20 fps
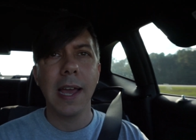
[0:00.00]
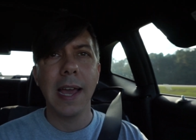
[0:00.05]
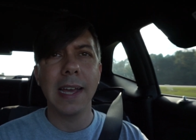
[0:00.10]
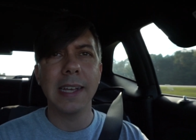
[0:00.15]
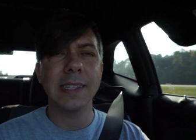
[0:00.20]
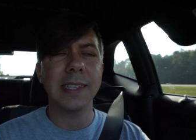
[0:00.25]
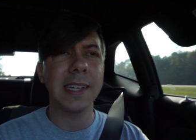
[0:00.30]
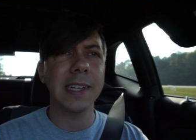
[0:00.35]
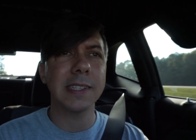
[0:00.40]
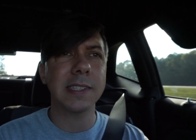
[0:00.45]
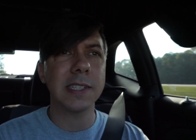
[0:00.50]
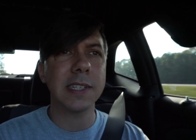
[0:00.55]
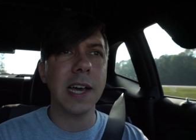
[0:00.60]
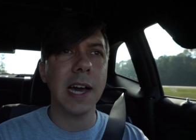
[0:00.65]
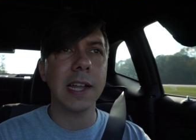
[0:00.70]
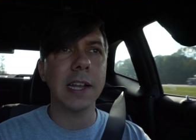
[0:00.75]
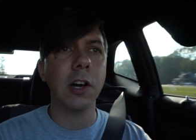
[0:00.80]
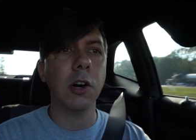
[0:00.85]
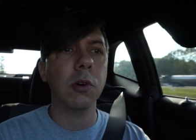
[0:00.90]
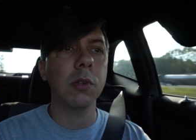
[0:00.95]
It, it's
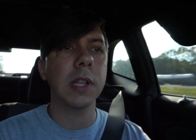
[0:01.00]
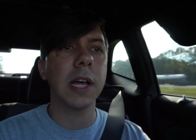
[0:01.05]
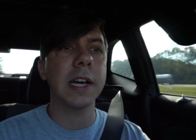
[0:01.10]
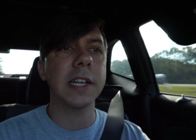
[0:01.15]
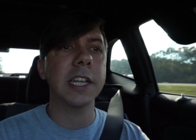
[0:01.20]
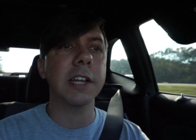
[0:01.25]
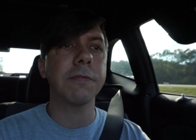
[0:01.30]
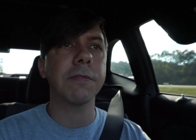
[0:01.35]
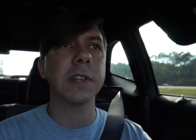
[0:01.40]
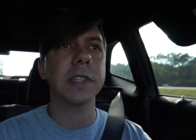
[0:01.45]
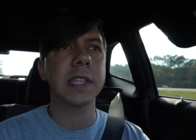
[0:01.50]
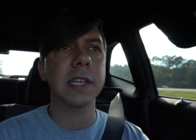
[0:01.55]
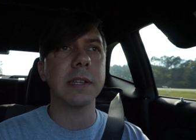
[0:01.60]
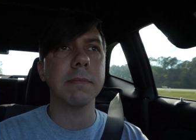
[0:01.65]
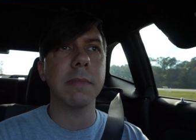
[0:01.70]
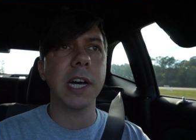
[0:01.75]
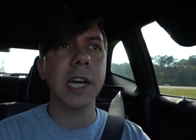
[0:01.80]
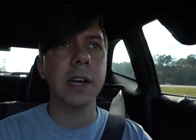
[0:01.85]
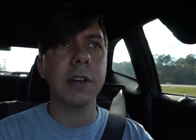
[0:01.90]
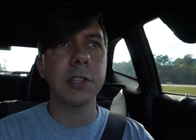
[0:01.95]
not a whole lot different
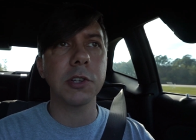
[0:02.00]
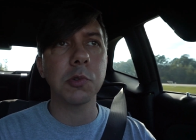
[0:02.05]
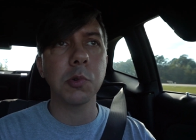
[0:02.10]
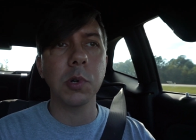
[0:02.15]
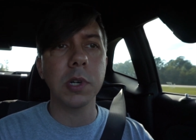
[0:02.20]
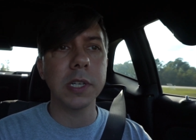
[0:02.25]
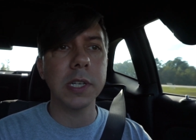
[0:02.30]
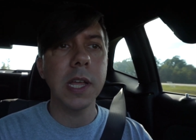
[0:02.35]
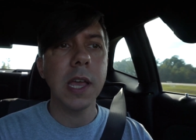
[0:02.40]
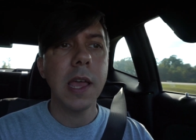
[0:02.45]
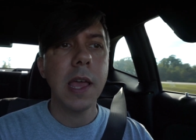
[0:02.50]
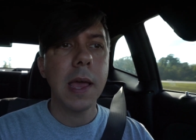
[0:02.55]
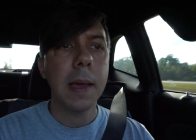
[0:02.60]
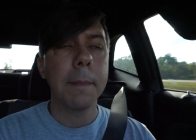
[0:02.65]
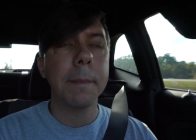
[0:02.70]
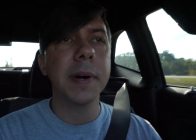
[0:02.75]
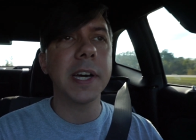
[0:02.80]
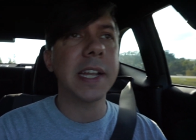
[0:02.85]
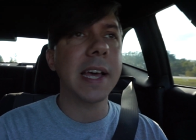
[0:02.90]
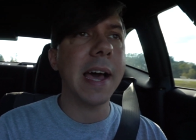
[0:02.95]
than my other
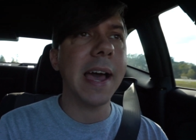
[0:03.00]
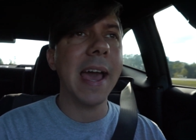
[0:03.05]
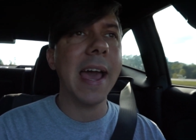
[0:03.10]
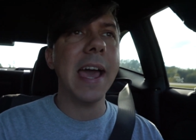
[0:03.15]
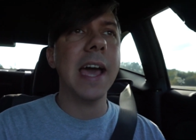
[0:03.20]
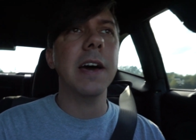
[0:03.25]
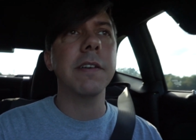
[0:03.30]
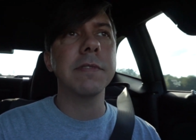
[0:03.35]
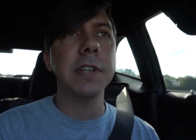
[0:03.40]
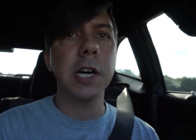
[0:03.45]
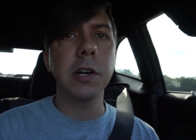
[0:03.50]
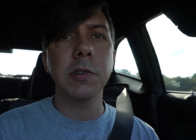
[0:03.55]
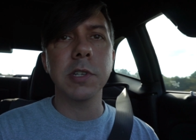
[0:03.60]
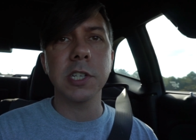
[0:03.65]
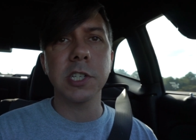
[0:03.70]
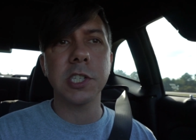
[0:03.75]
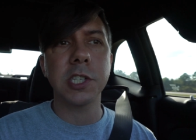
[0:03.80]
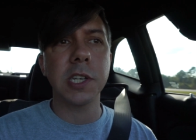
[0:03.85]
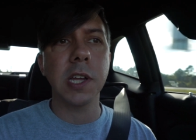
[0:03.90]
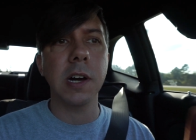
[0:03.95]
one, but I have
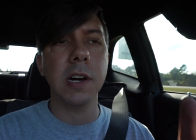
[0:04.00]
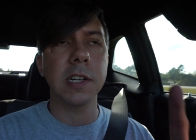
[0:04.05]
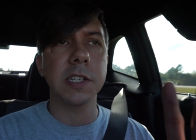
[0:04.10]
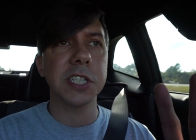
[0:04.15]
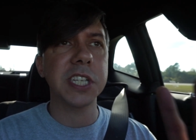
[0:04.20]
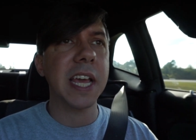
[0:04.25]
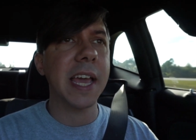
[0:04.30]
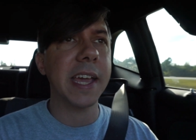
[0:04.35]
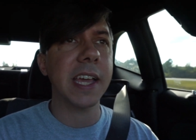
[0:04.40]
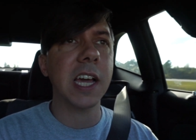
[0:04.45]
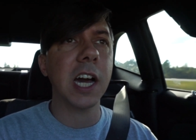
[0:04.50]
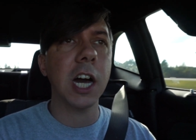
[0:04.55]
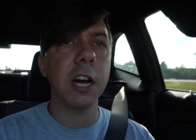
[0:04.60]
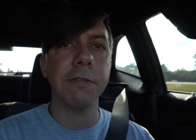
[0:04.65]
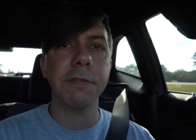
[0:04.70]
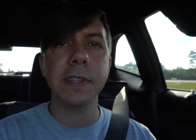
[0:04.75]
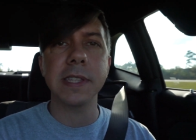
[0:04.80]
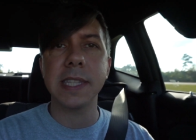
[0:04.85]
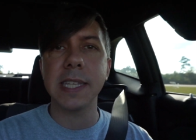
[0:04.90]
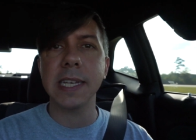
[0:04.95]
noticed on
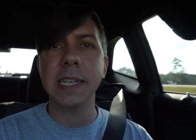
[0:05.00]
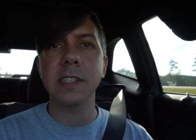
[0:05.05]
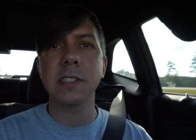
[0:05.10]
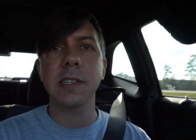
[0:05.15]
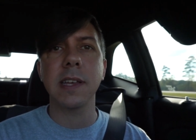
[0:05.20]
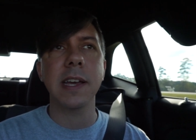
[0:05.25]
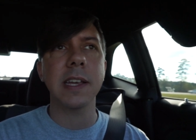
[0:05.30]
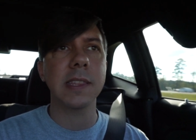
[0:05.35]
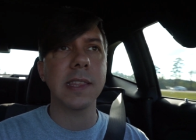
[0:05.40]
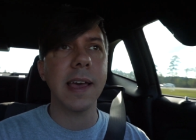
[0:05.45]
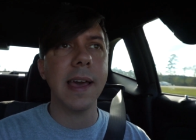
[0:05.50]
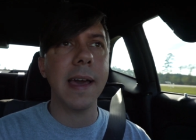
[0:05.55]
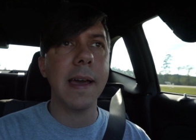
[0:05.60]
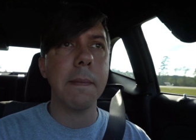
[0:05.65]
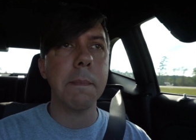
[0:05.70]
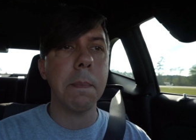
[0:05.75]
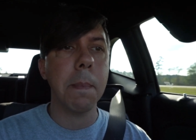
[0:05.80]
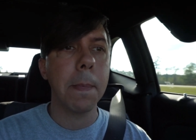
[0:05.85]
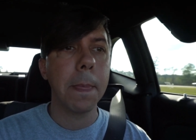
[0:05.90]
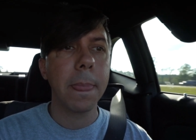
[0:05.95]
takeoff and things like that,